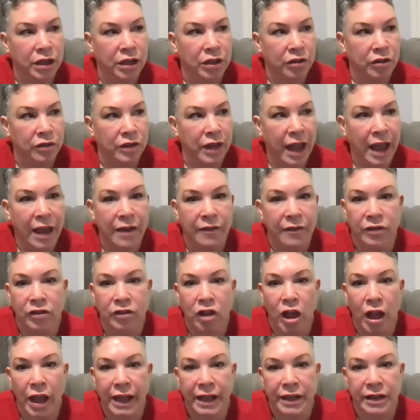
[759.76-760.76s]
they
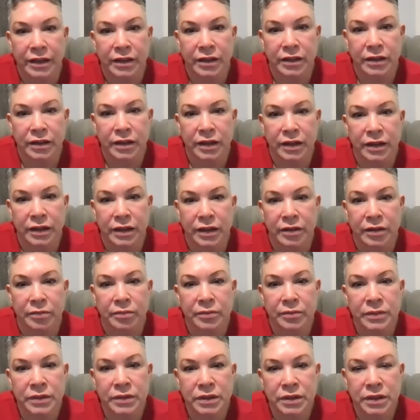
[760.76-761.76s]
have light in
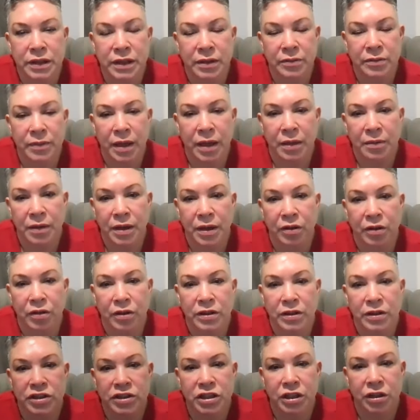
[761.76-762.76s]
them. And maybe
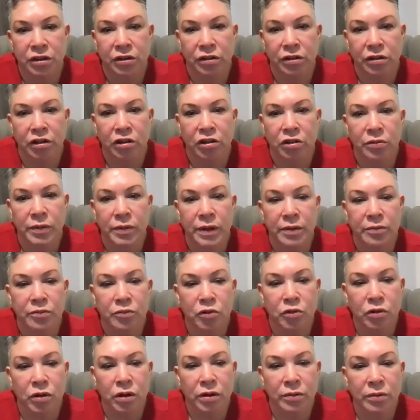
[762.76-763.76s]
you can share a little
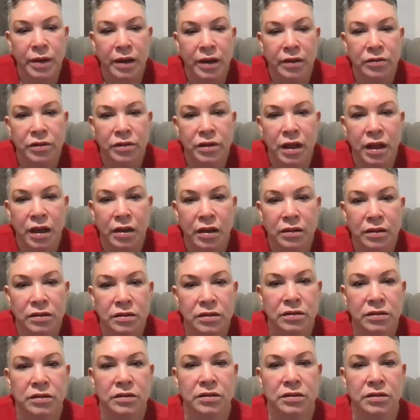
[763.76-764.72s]
bit more about that.